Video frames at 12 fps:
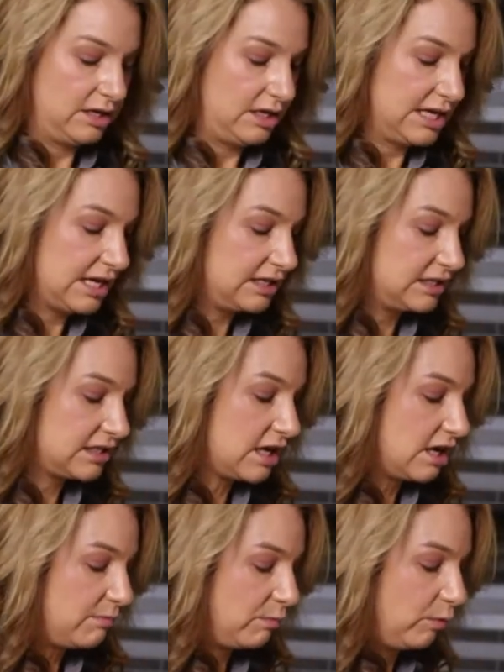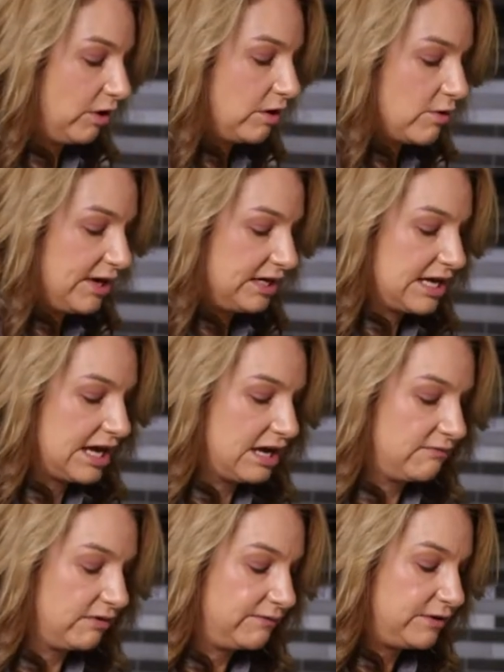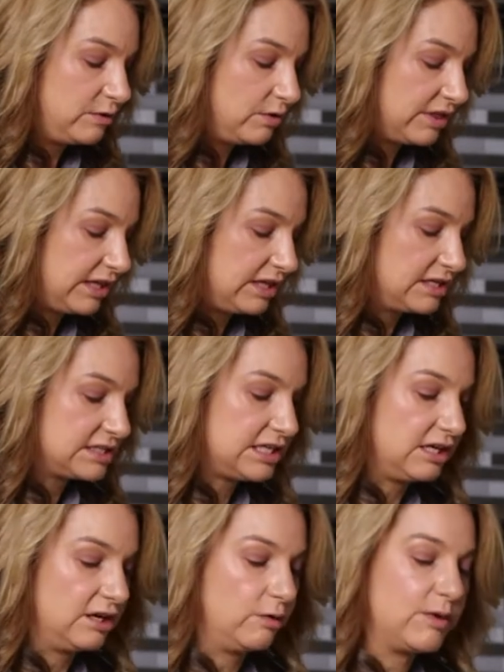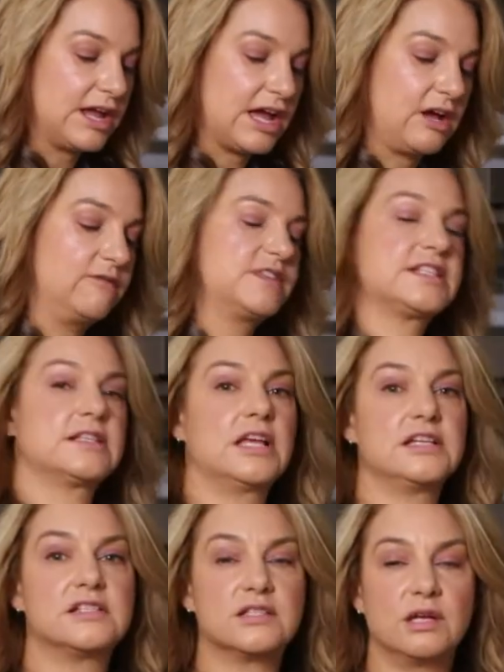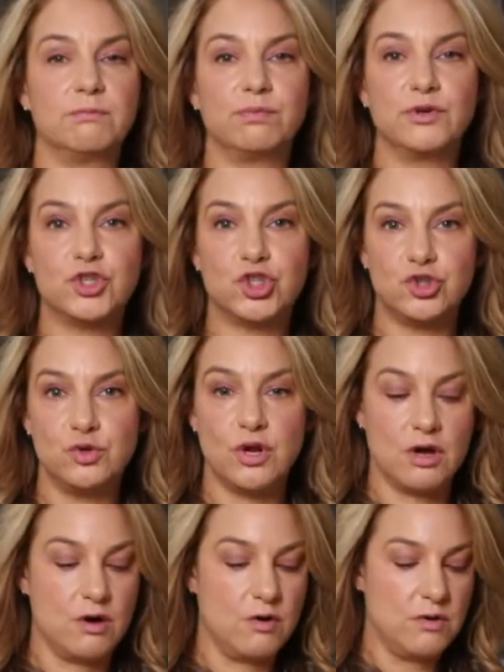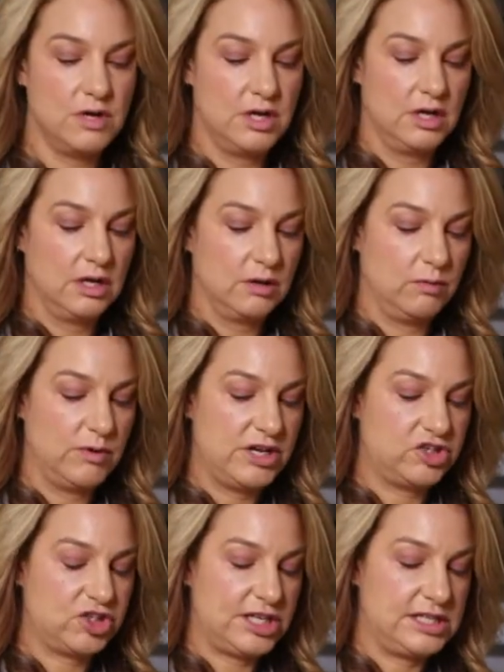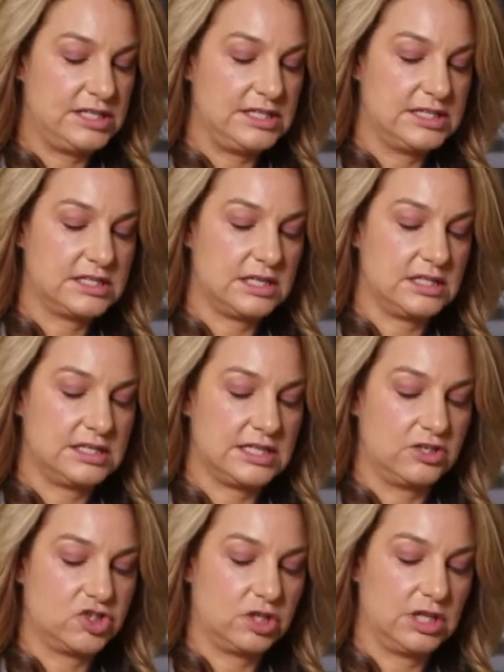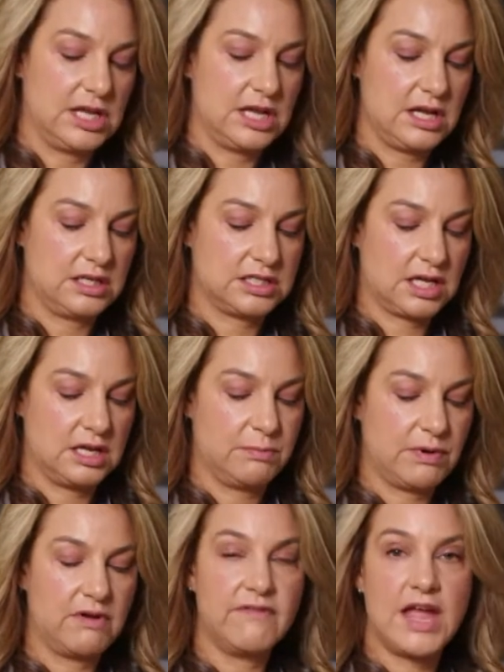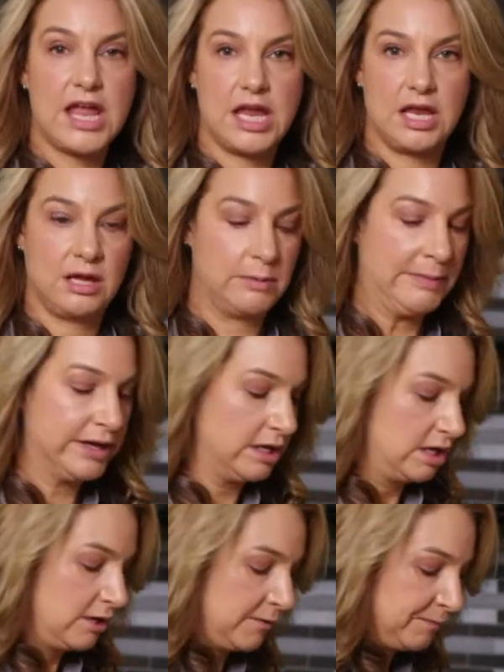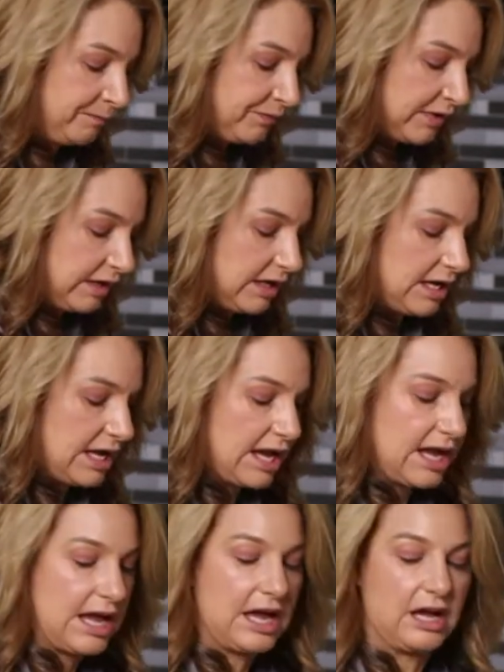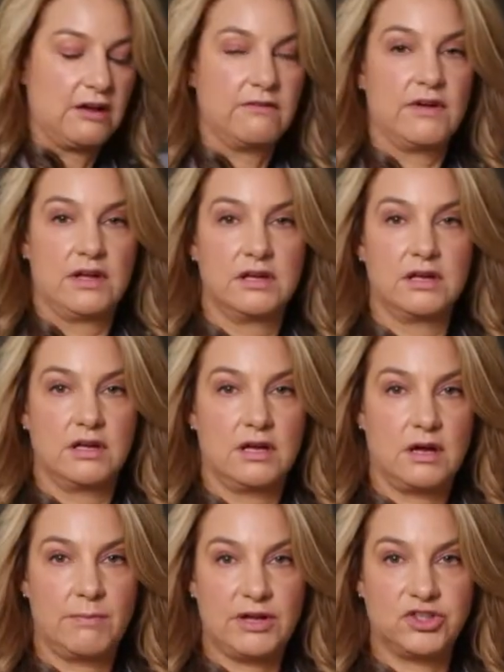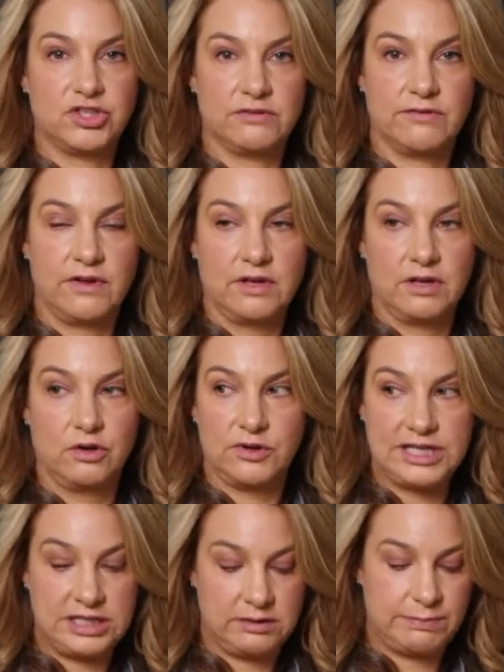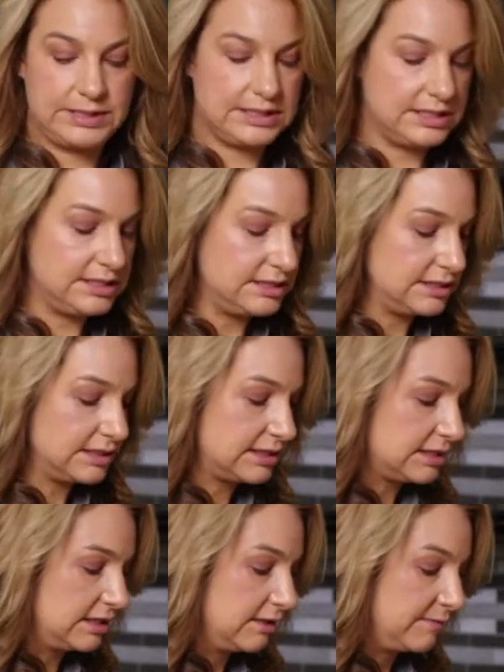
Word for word: next up, we're going to have a few things here. We have sliced up prosciutto, which is essentially a type of ham. I have a bunch of green peas,